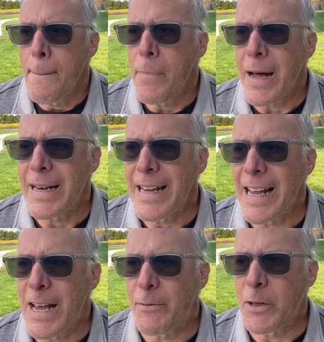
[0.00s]
but
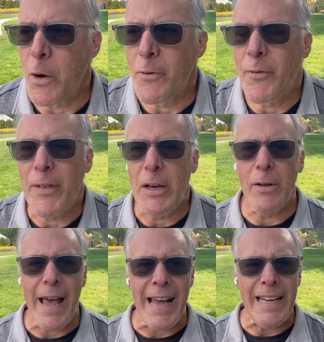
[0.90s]
if you don't
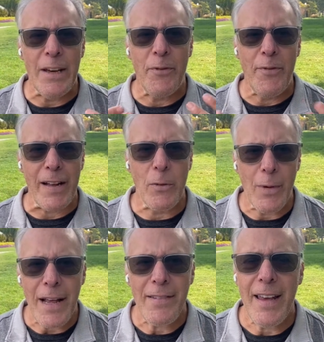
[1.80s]
feel any effect, and
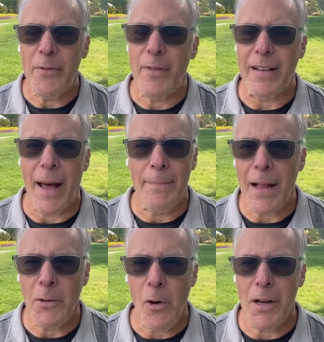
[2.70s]
when I say effect, I'm
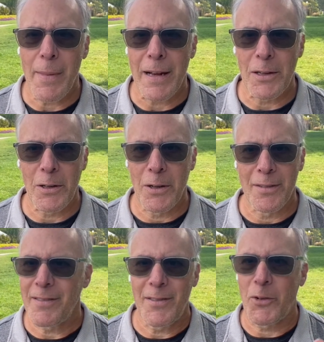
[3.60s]
not talking about
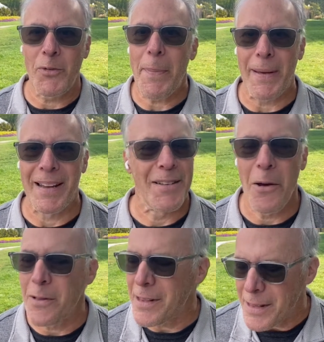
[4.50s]
tripping.
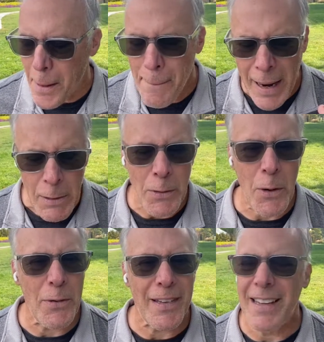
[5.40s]
No, a
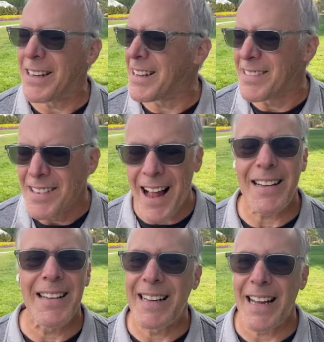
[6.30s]
microdose is
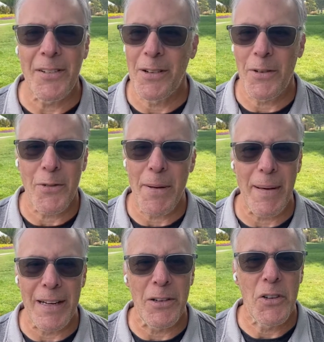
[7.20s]
not going to get you to trip
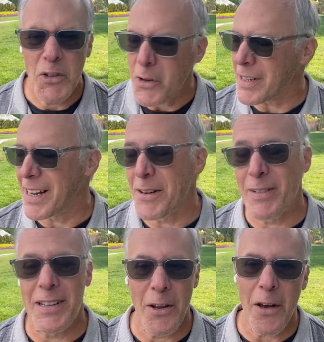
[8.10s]
and it shouldn't and if
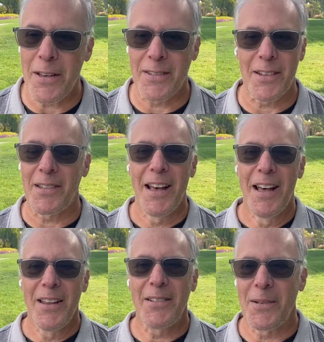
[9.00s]
it does there's
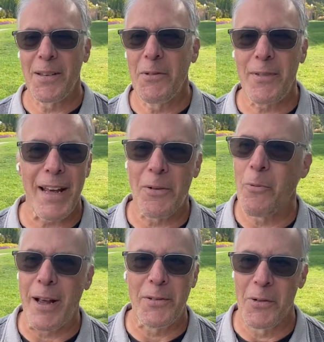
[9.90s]
there's a you've taken
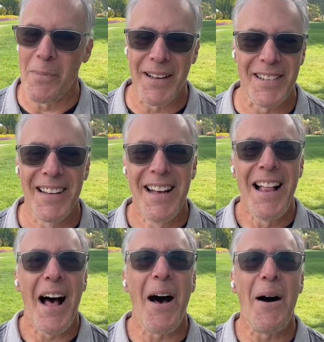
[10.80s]
way too much
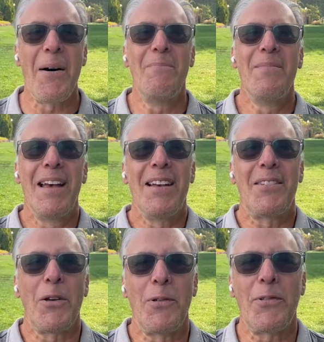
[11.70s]
um,
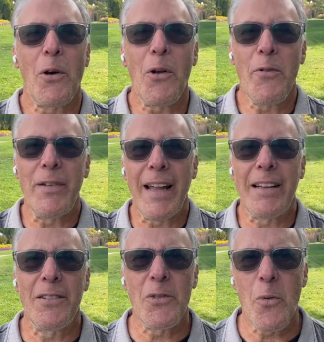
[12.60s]
so start off at like
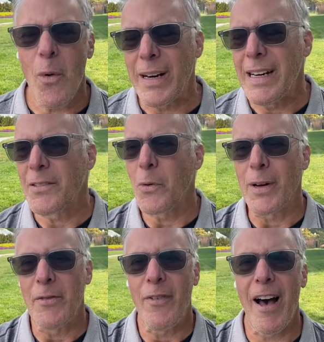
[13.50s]
20 to
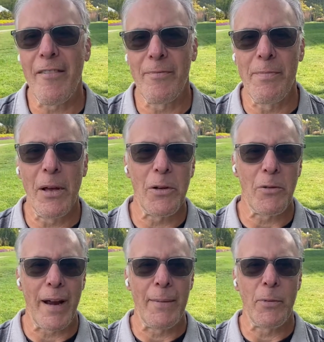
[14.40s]
25
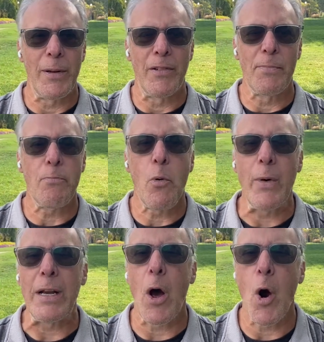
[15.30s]
milligrams which is
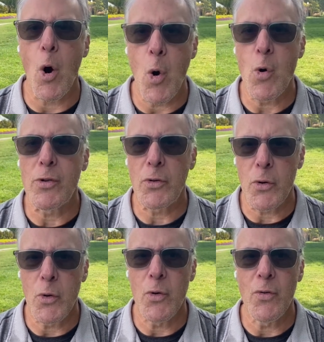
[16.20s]

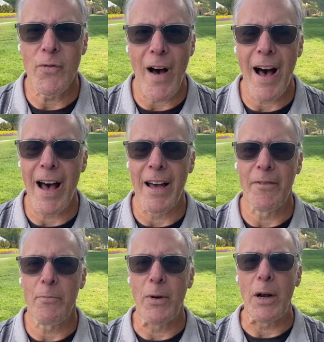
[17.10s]
0.025
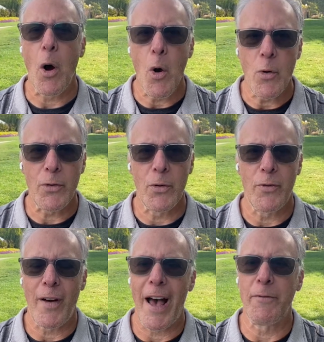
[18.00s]

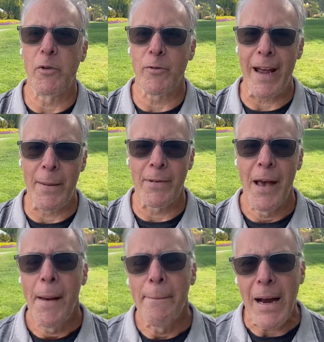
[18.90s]
0.025 grams
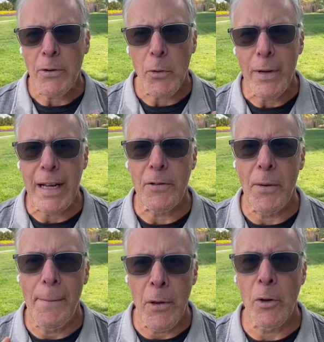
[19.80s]
make sure you get
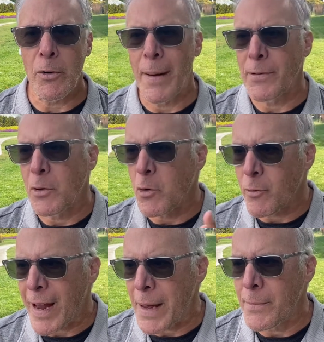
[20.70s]
your milligrams and
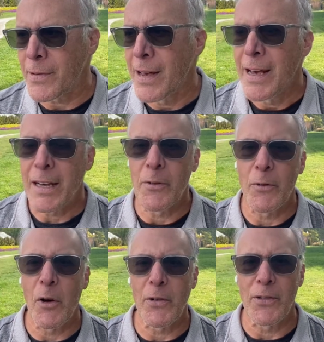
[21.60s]
grams
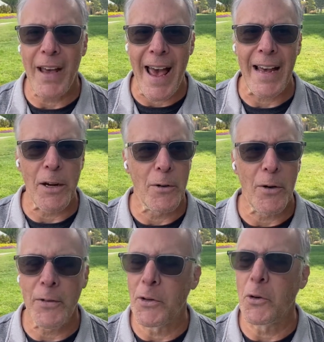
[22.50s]
conversions accurate or
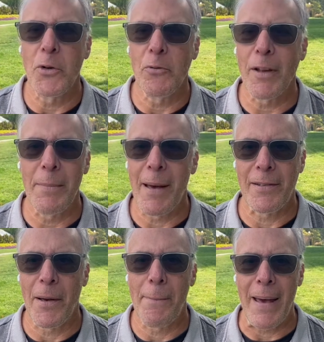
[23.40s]
else you could really
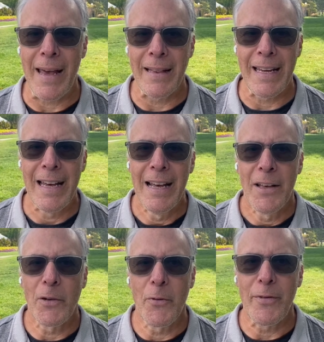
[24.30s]
mess up badly
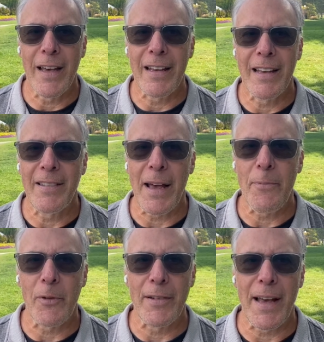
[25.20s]
so
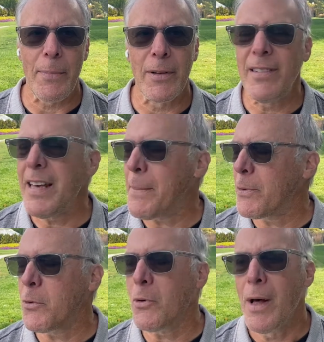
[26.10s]
example for example
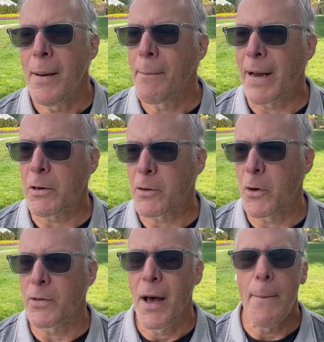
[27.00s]
typical
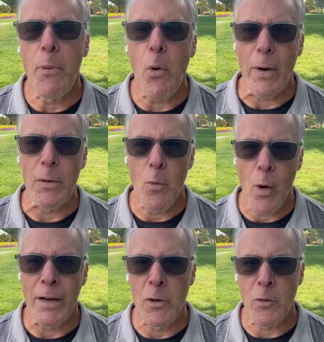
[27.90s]
microdose
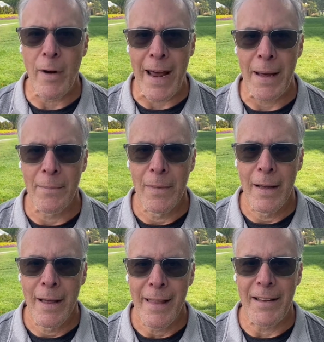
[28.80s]
0.1 gram
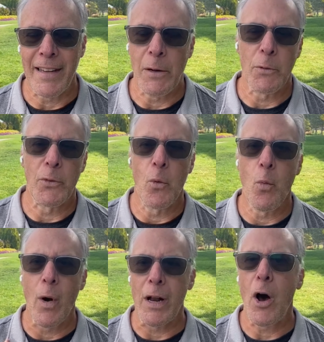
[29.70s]
that's equal to
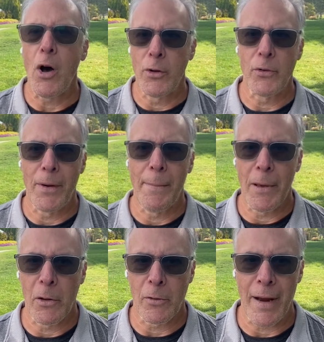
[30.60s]
100
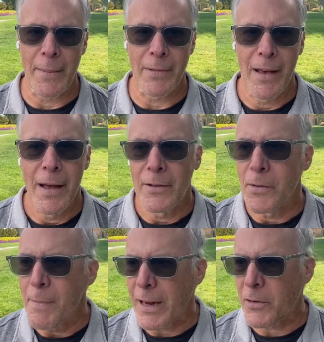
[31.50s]
milligrams.
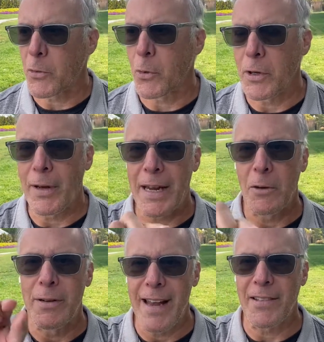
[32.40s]
Just make sure you get
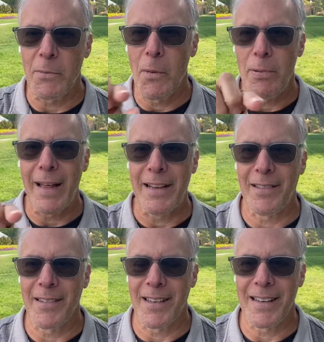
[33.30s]
your decimal
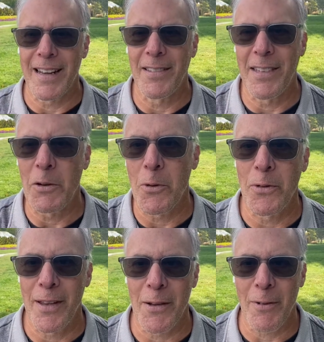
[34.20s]
places and, and
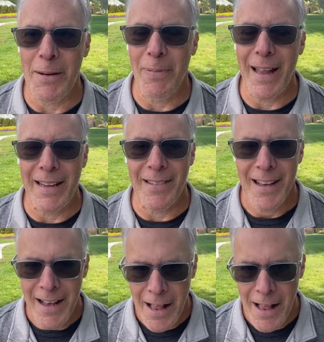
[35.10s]
zeros in the right place.